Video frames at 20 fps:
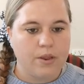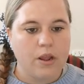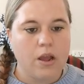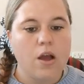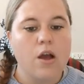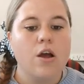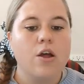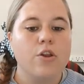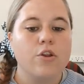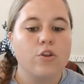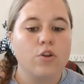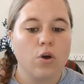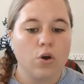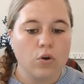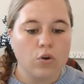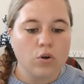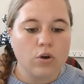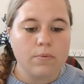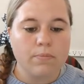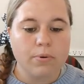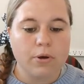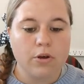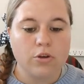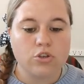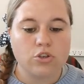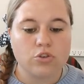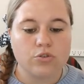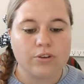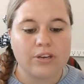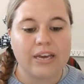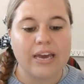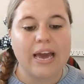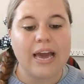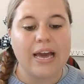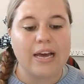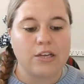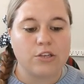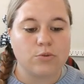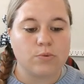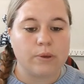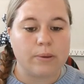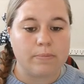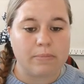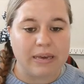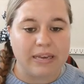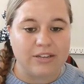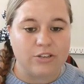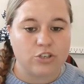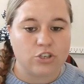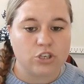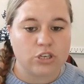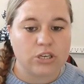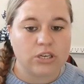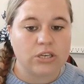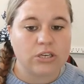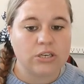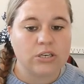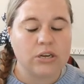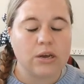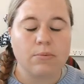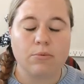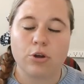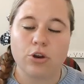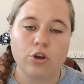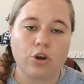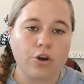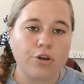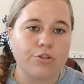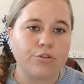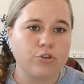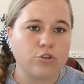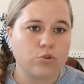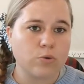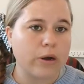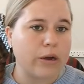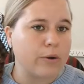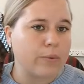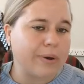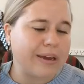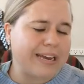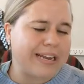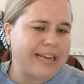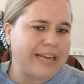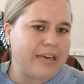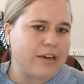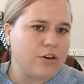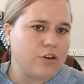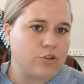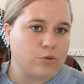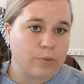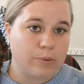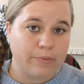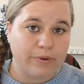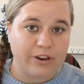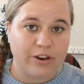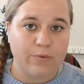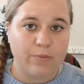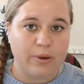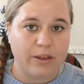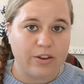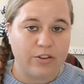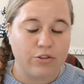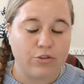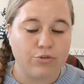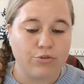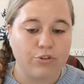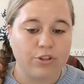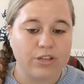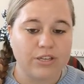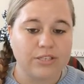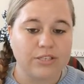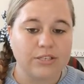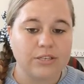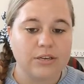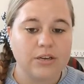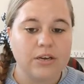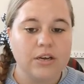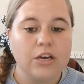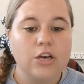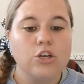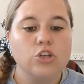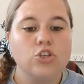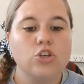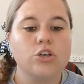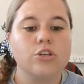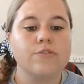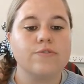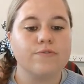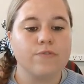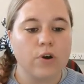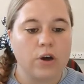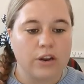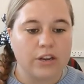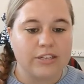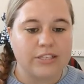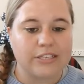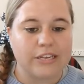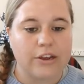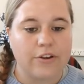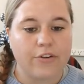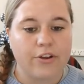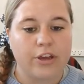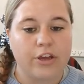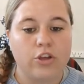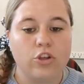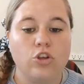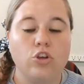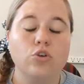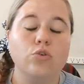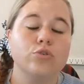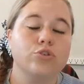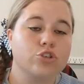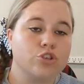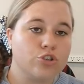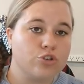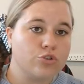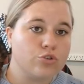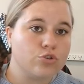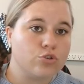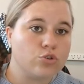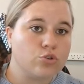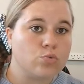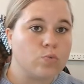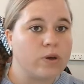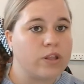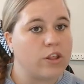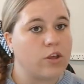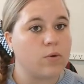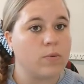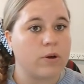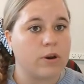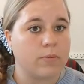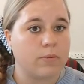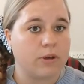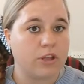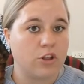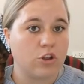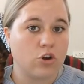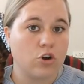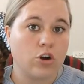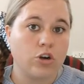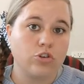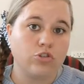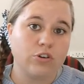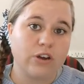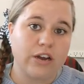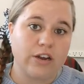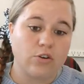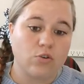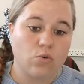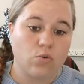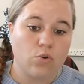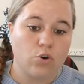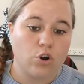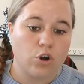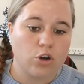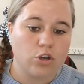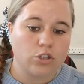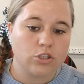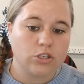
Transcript: Non-compulsory, as we mentioned, I'm going to go through this quite quickly because we already went through this. So it's voluntary. You choose whether you want to be in the contract or not.